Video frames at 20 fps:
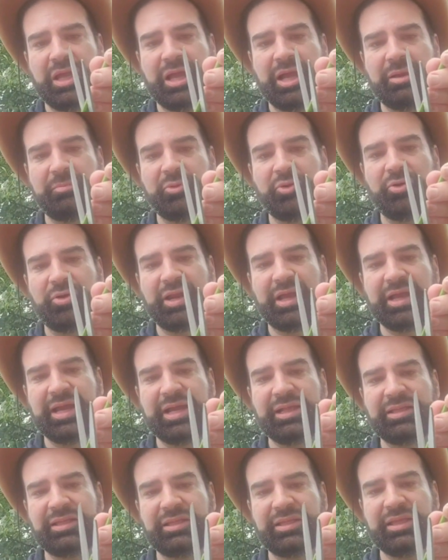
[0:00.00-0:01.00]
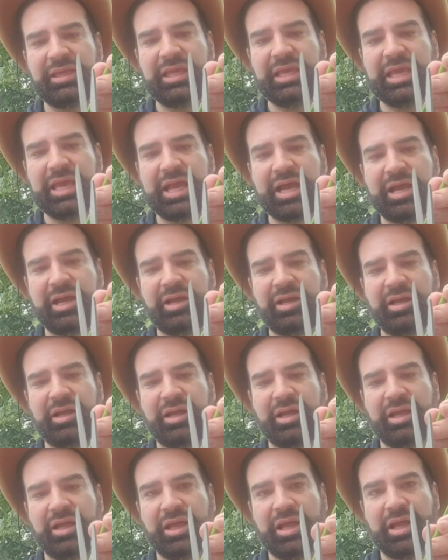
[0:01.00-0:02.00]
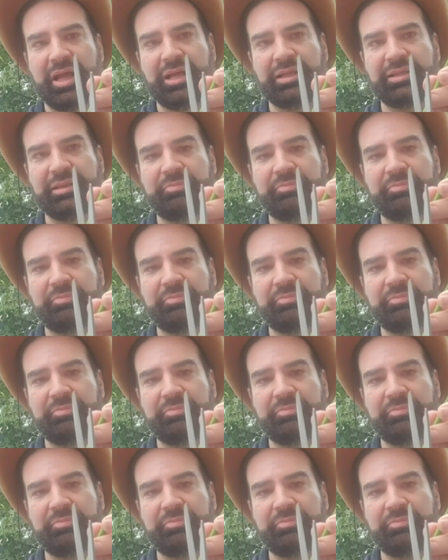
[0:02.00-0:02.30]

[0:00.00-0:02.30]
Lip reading: I'm going to cut it here at